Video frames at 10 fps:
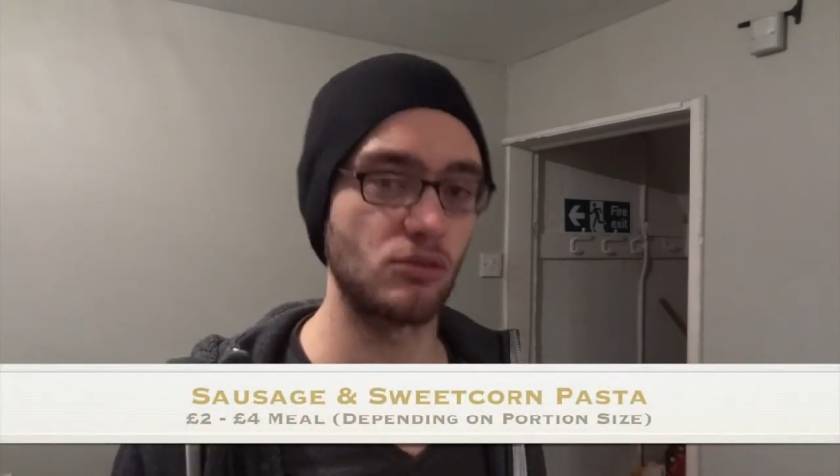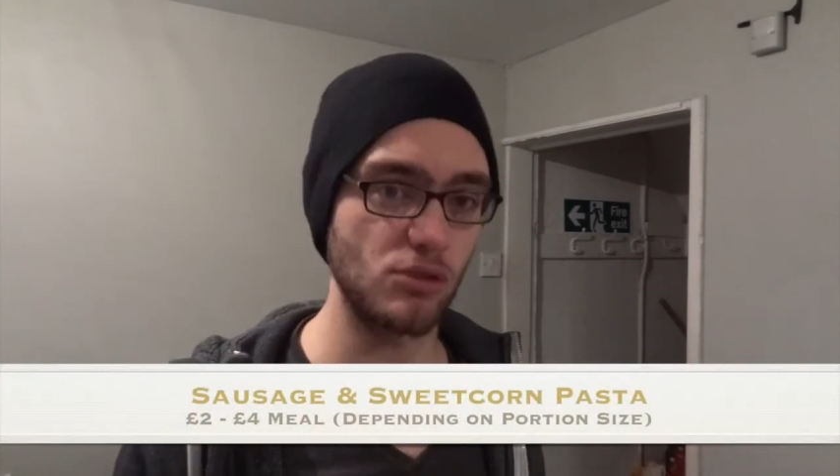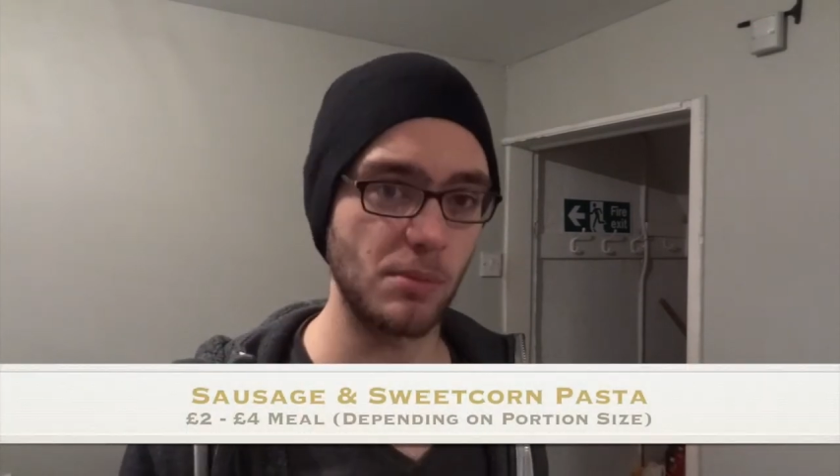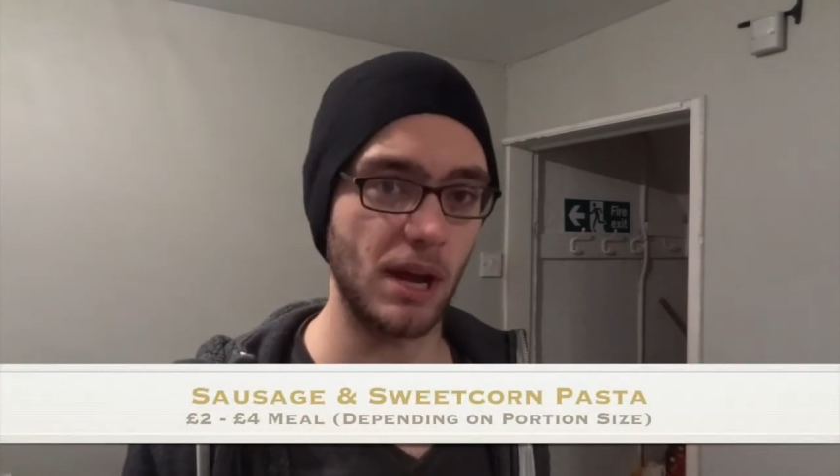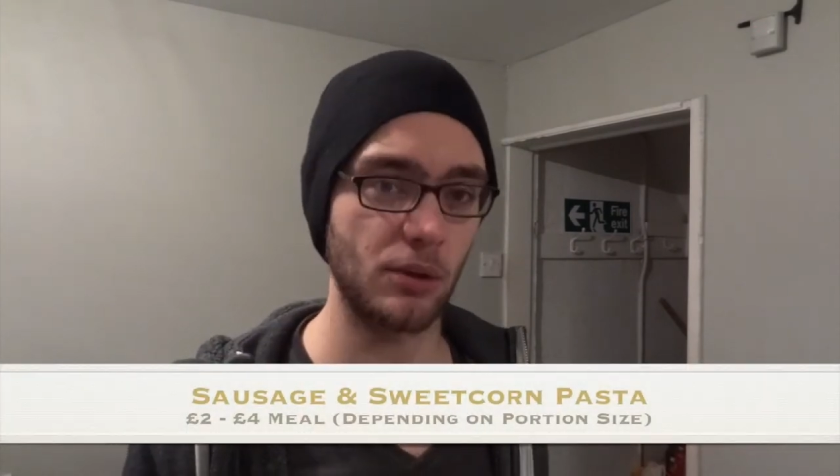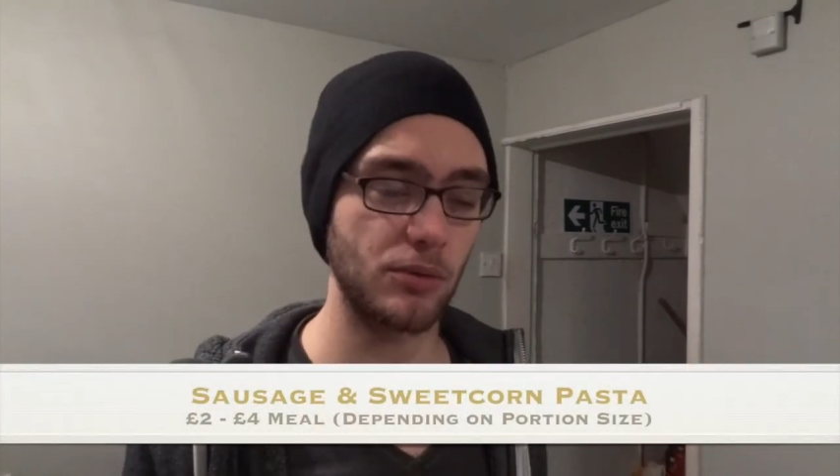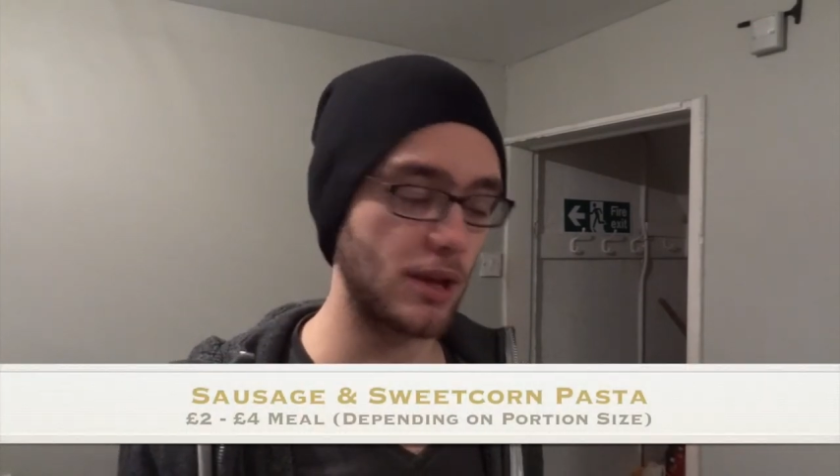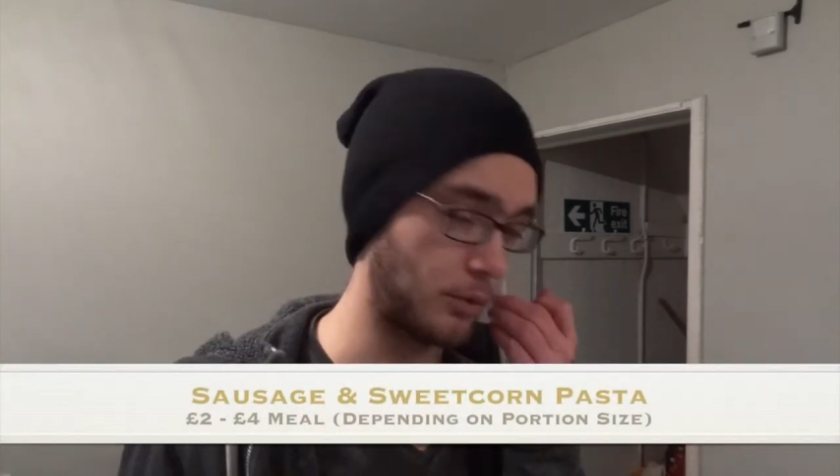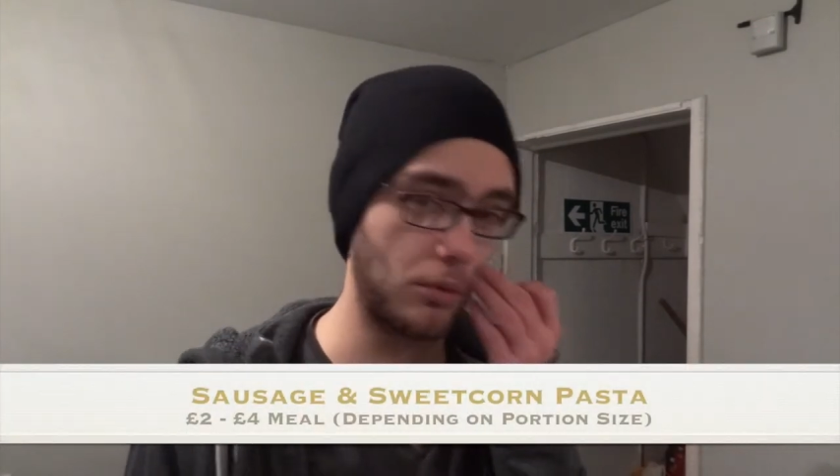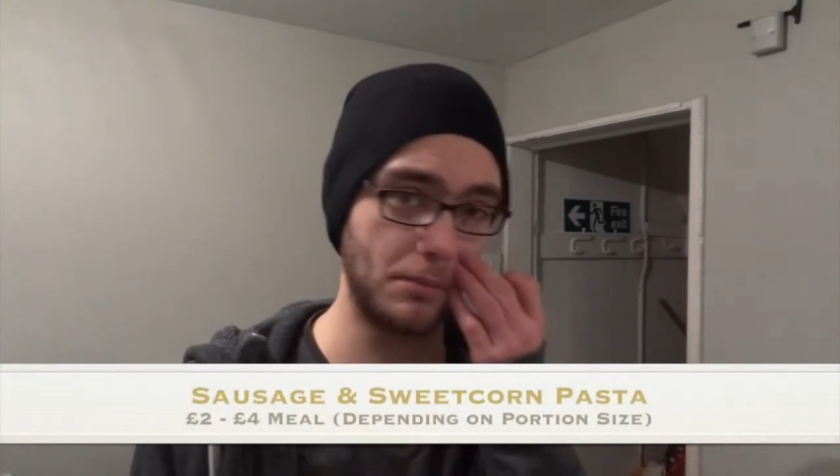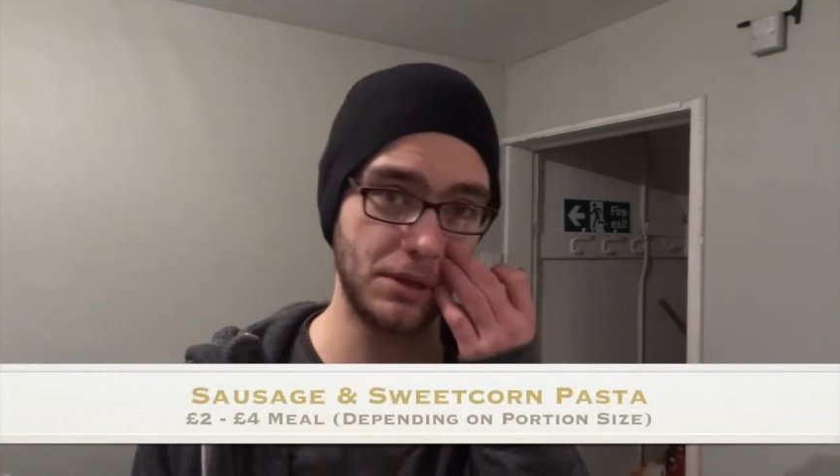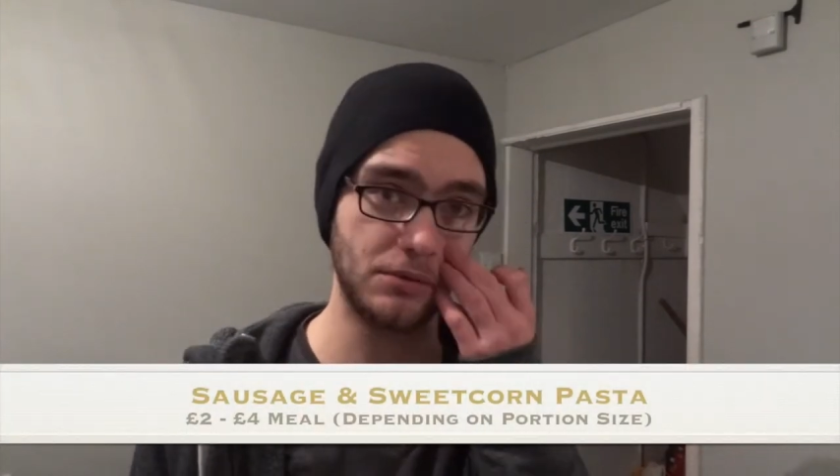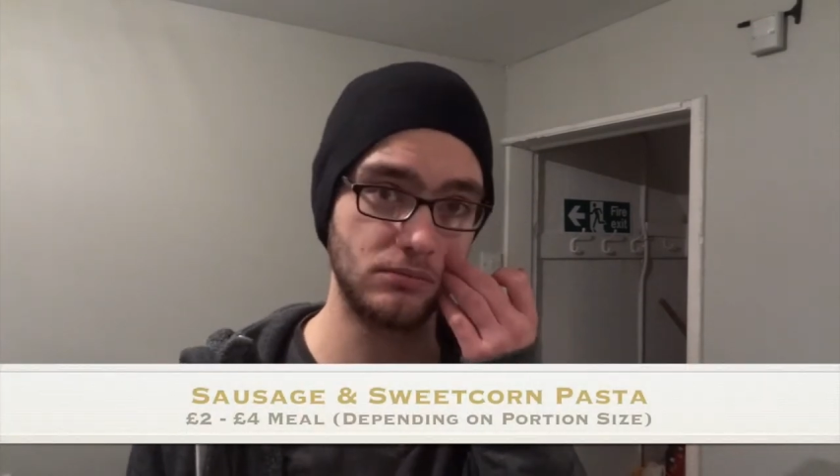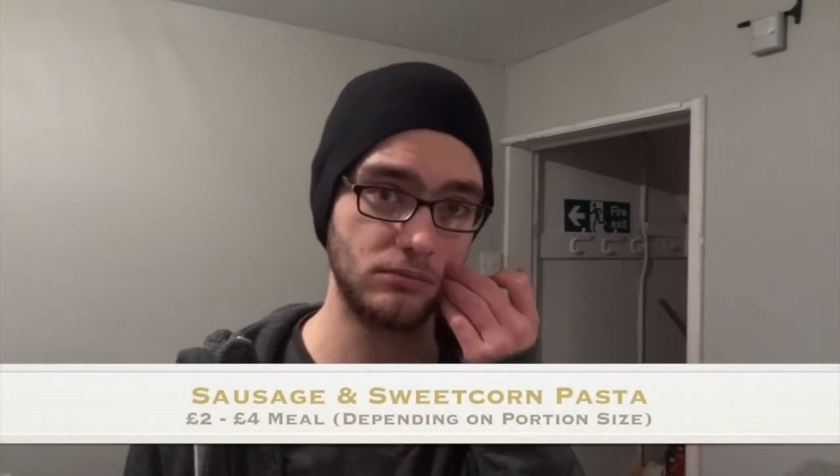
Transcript: £3 for one meal.